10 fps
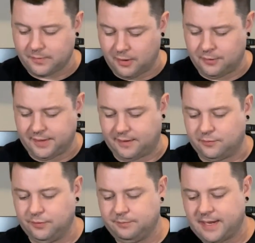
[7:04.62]
Oh yeah,
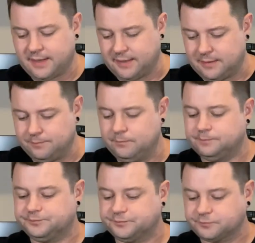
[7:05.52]
going back in,
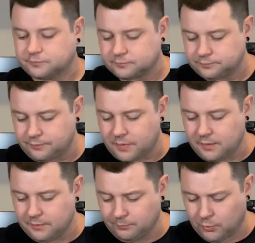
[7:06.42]

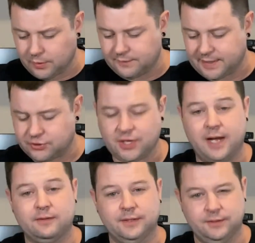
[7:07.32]
more of that
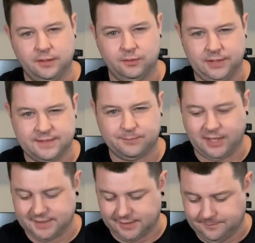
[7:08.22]
chocolate note is
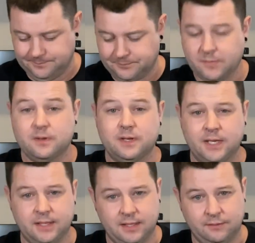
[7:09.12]
present.
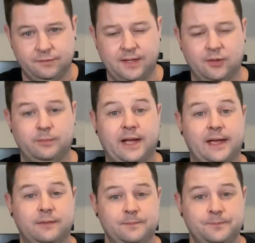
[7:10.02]
Again, followed
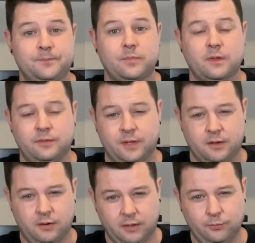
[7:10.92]
by the
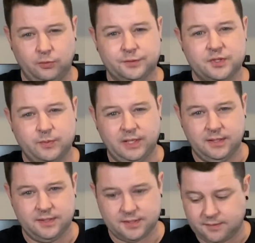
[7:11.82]
caramel
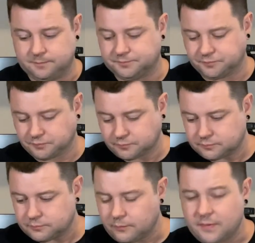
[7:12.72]
sweetness.
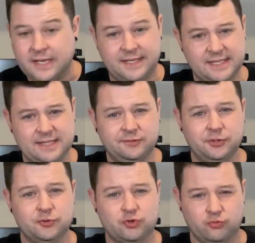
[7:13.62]
It is a
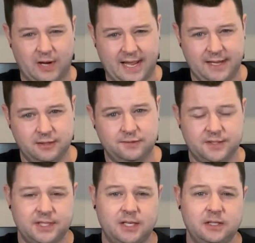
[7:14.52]
little drying on
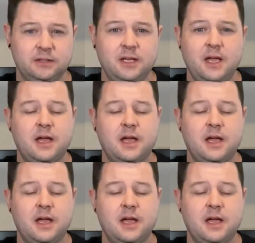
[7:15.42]
the tongue.